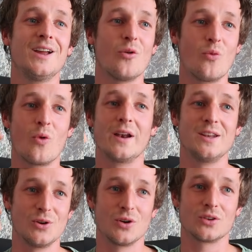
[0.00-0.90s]
when
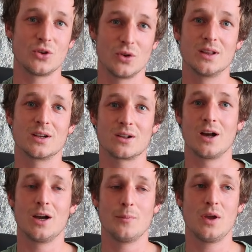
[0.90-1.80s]
you are doing the
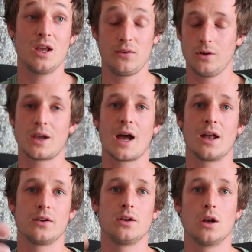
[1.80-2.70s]
climb, if you
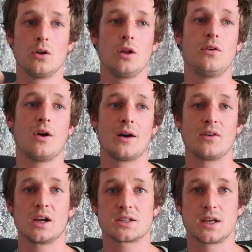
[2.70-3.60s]
can, if you have
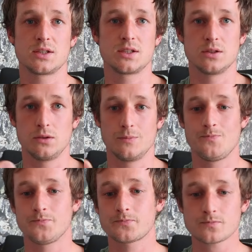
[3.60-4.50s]
access to
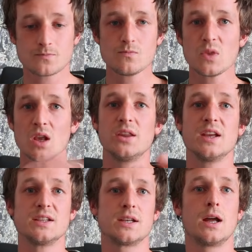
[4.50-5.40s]
the
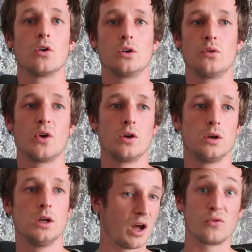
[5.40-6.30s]
internet on your phone.
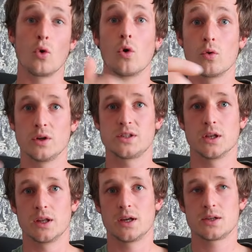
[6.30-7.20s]
I've always
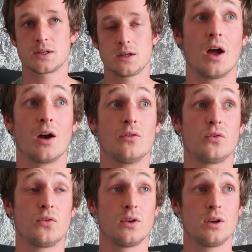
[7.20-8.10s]
done this.
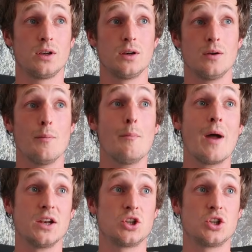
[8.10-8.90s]
I've made